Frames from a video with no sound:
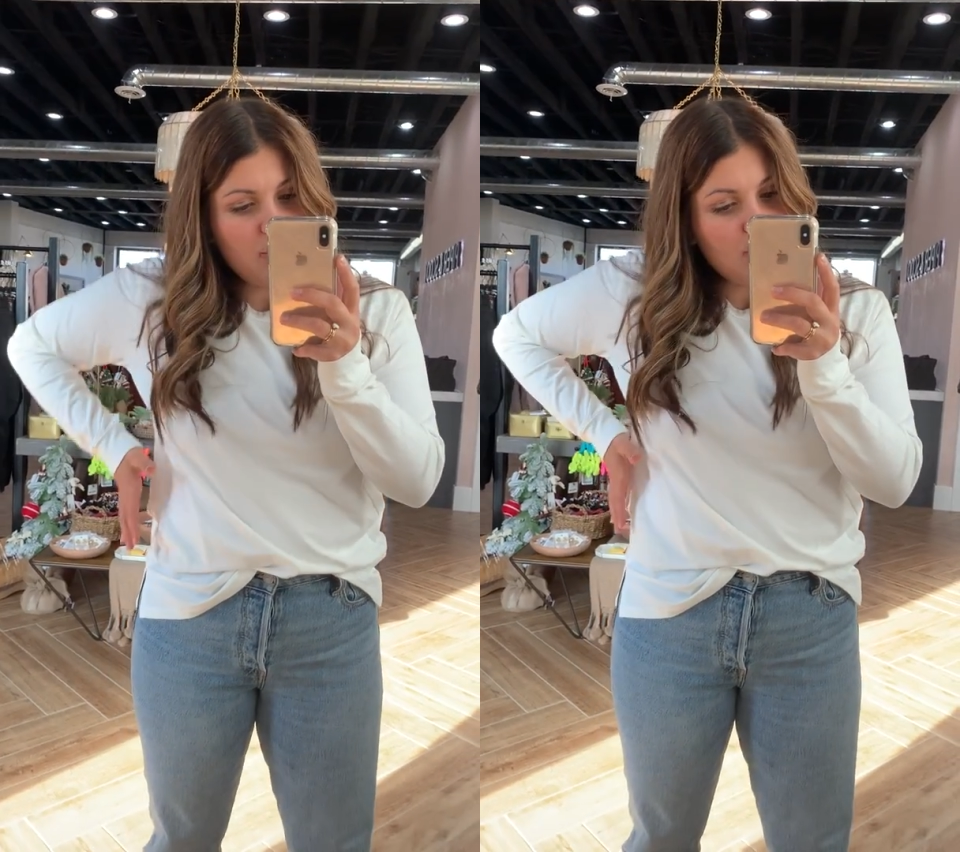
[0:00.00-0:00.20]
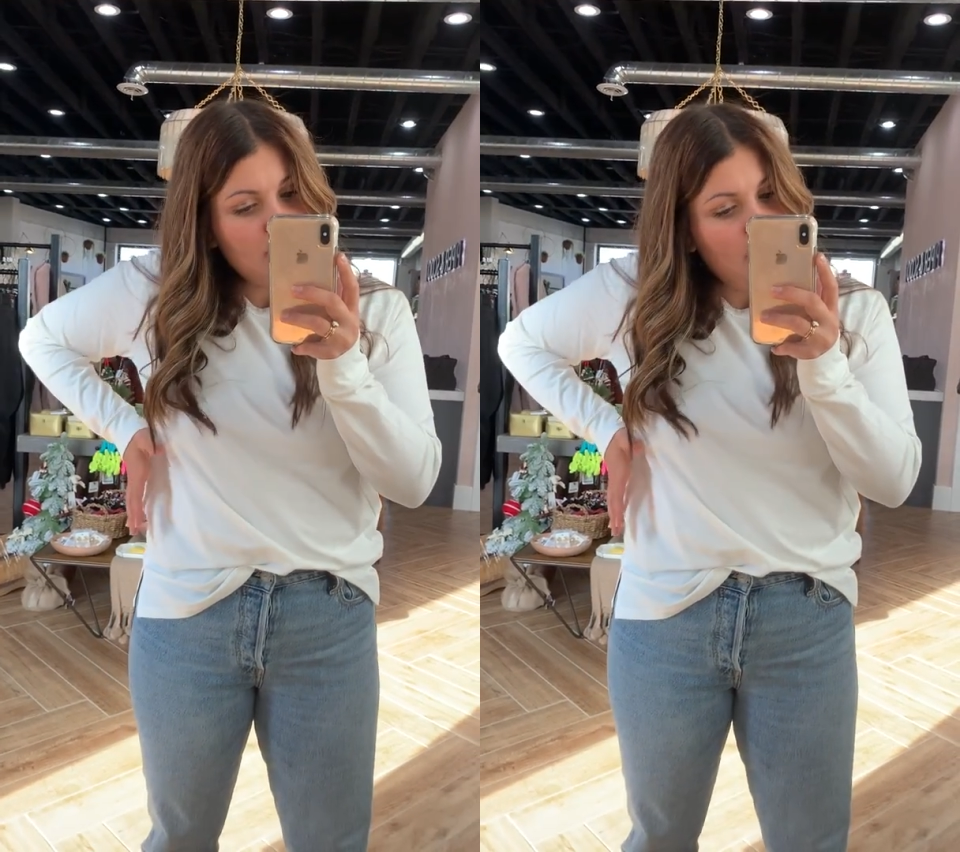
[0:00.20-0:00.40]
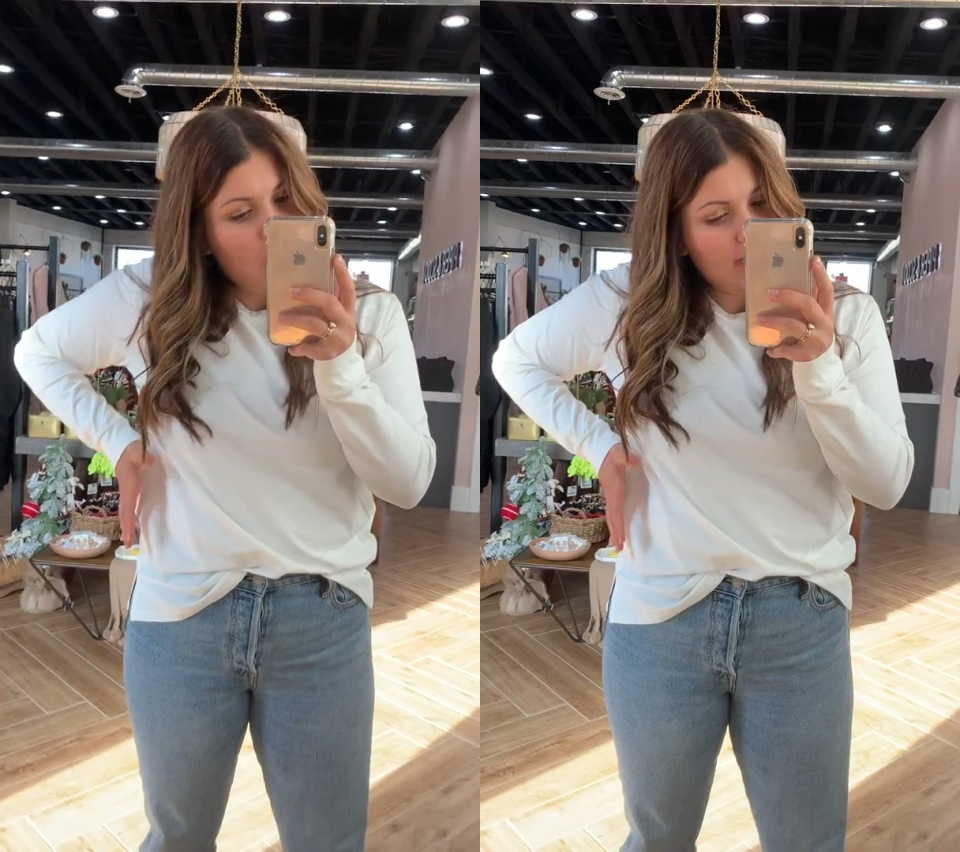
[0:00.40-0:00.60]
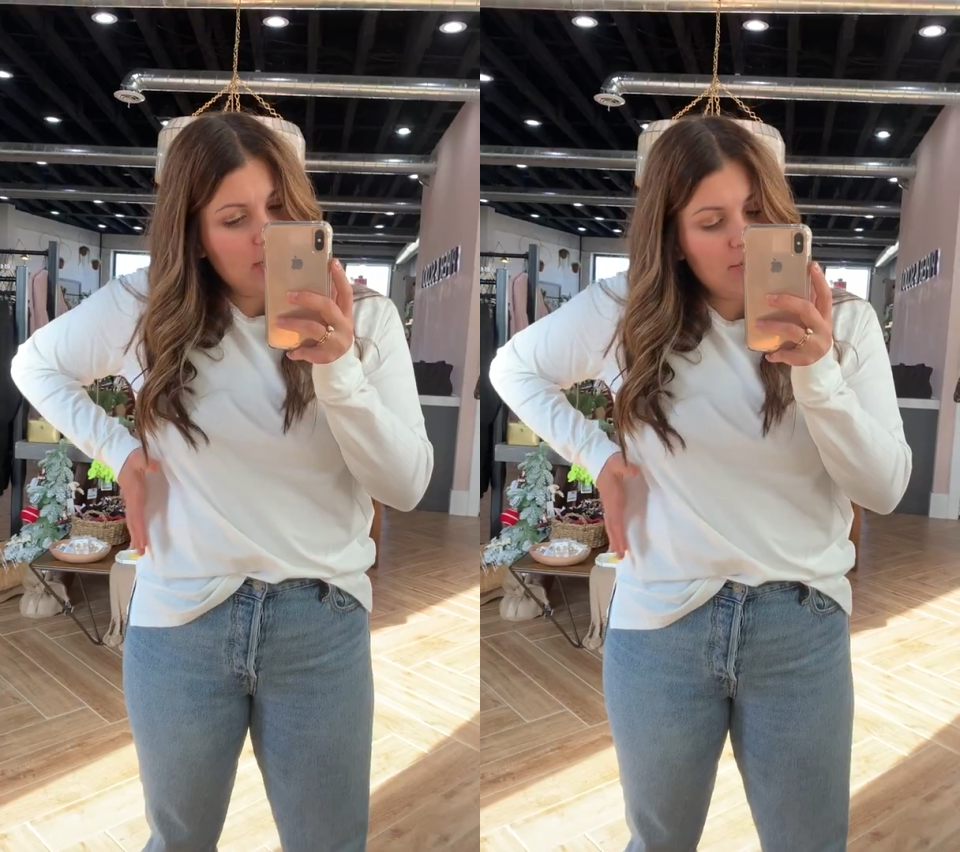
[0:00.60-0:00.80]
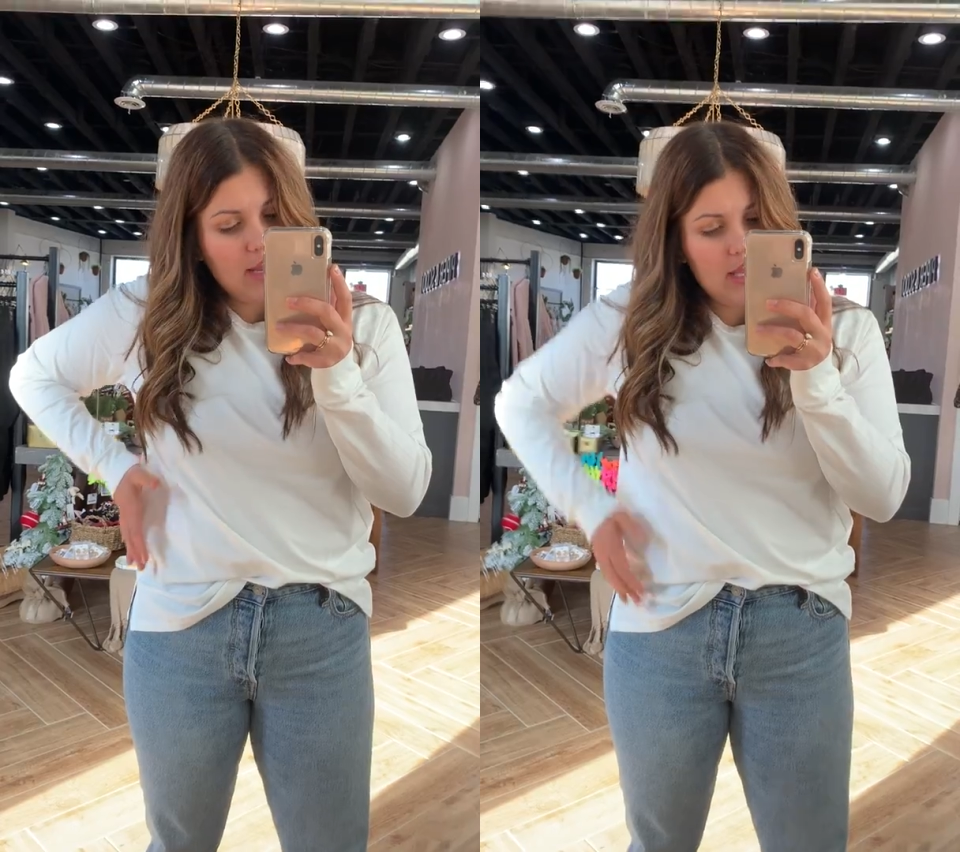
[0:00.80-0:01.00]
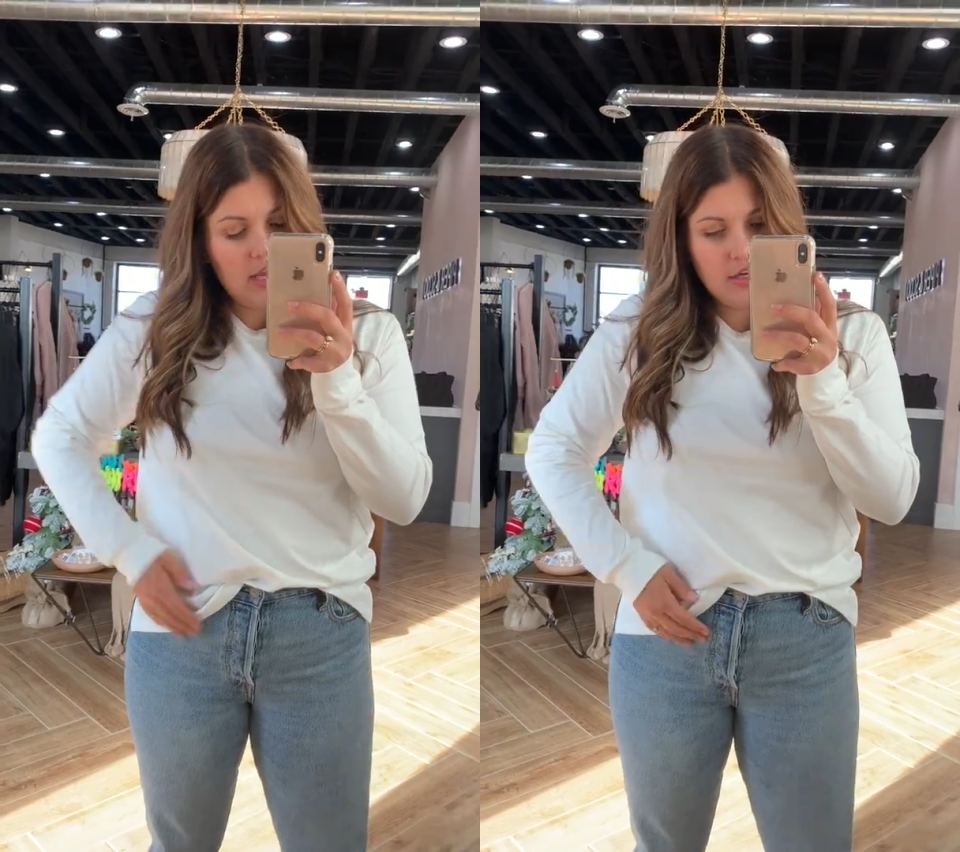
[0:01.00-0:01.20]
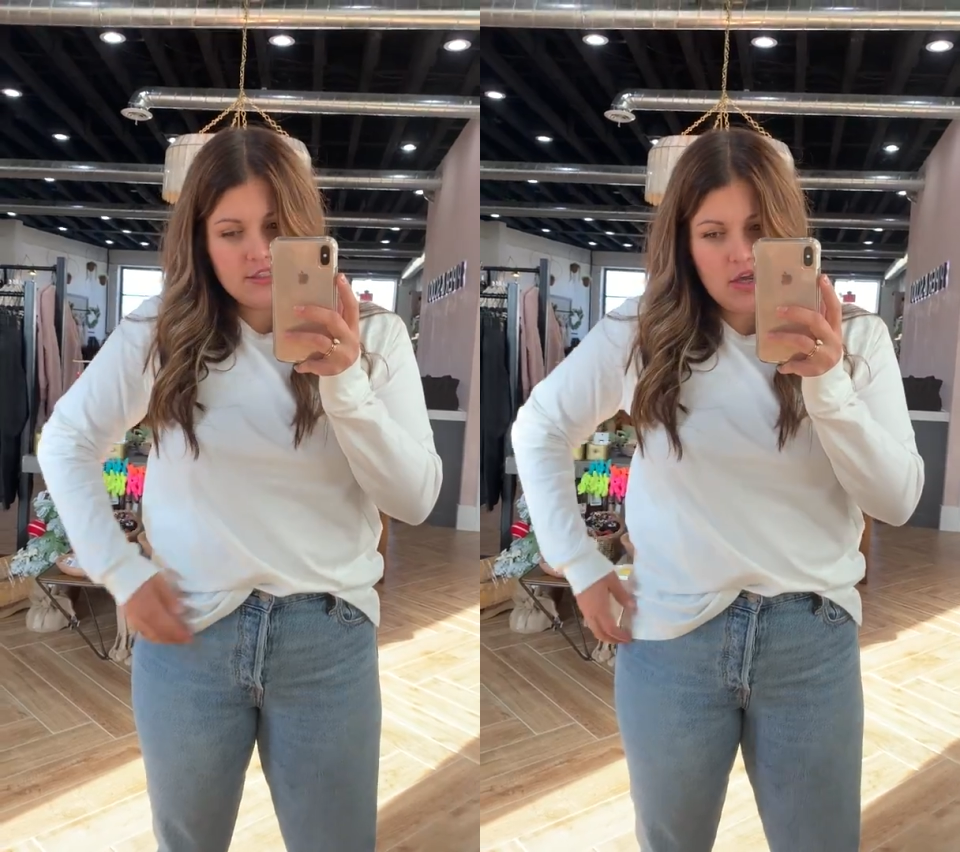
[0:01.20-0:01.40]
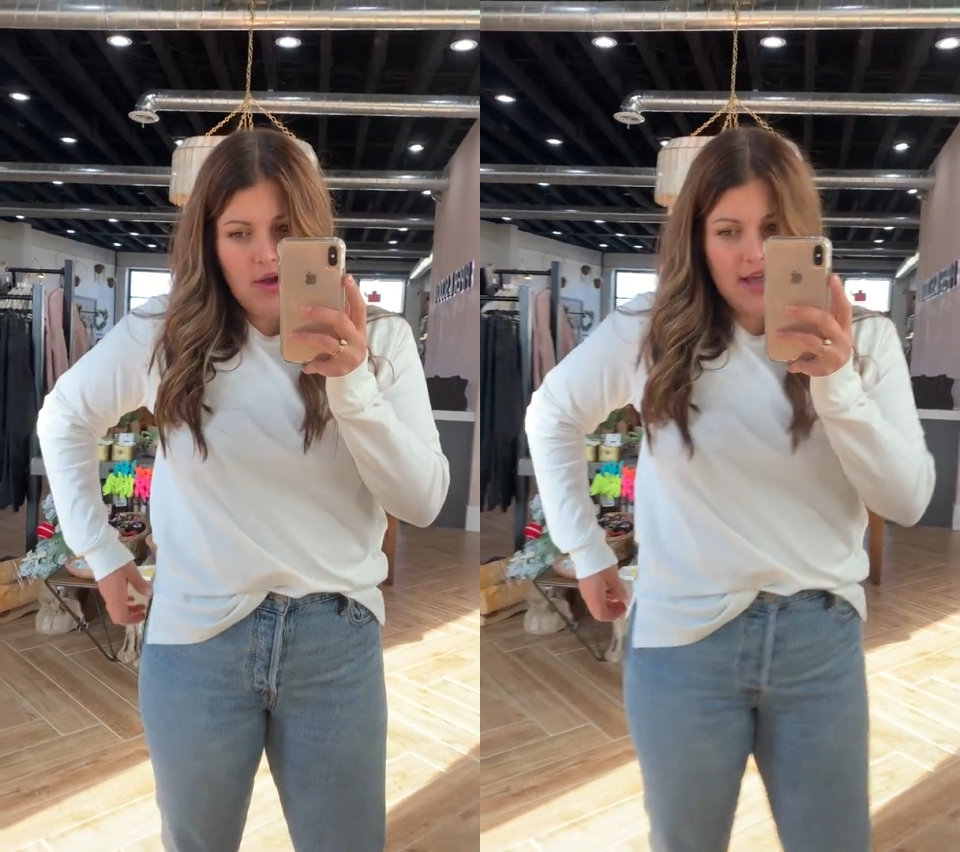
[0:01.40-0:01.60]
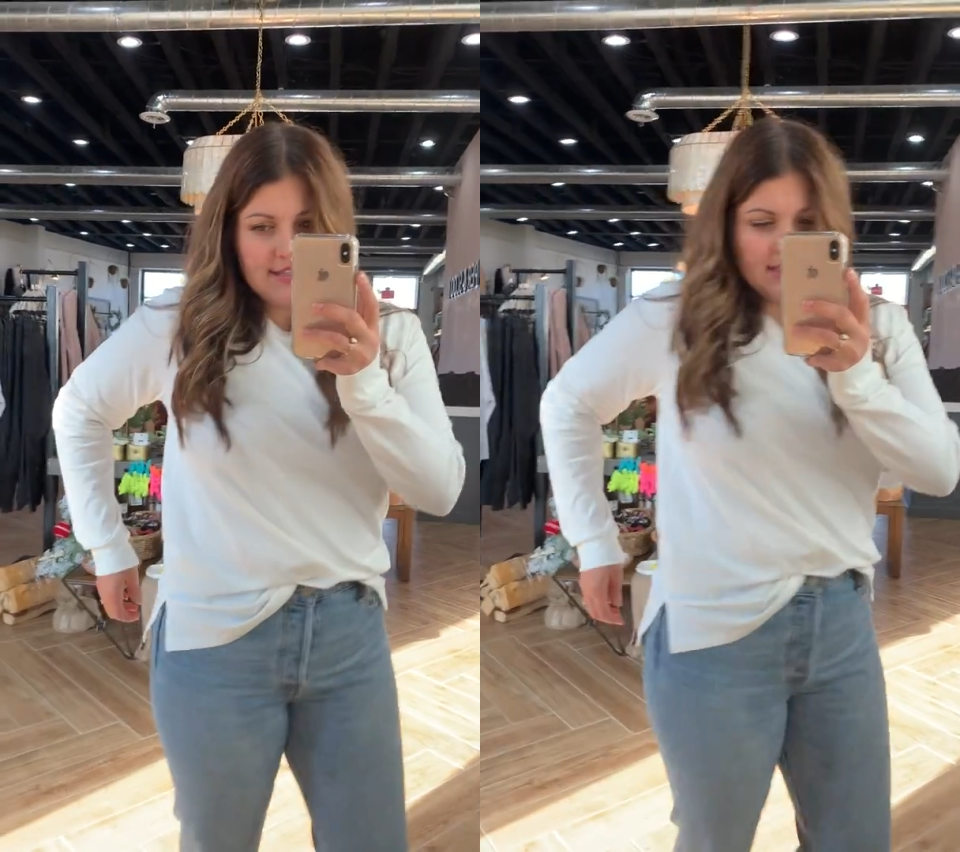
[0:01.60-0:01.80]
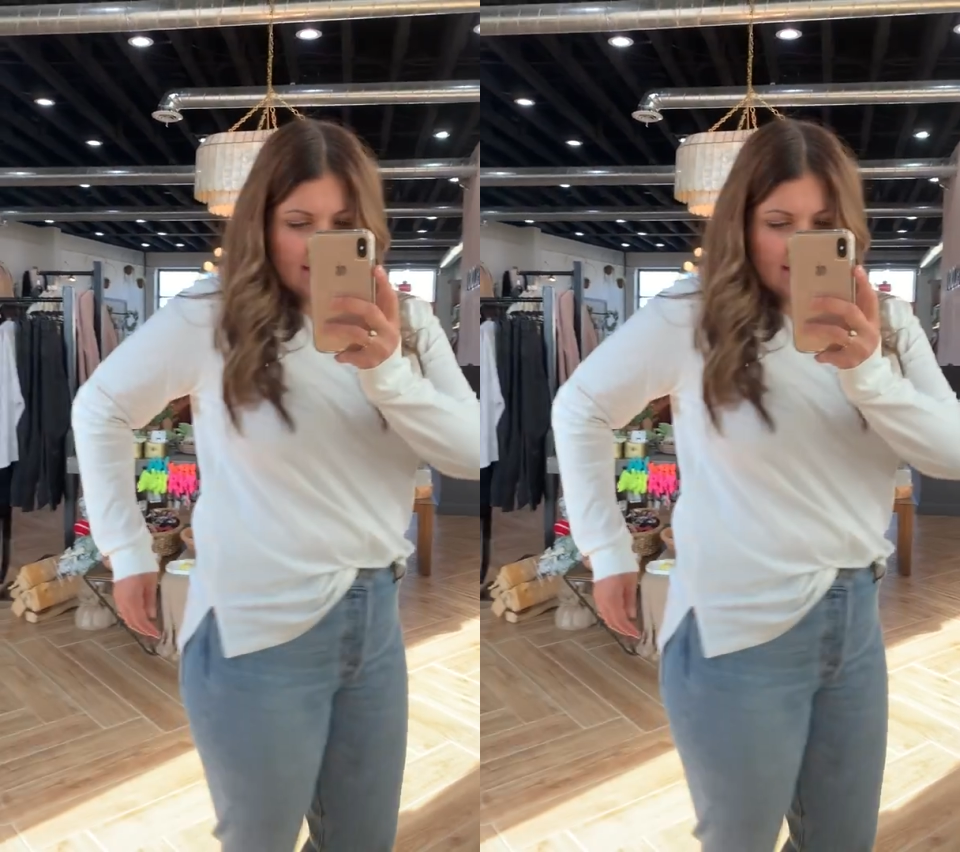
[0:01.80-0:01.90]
through the body right here, so has the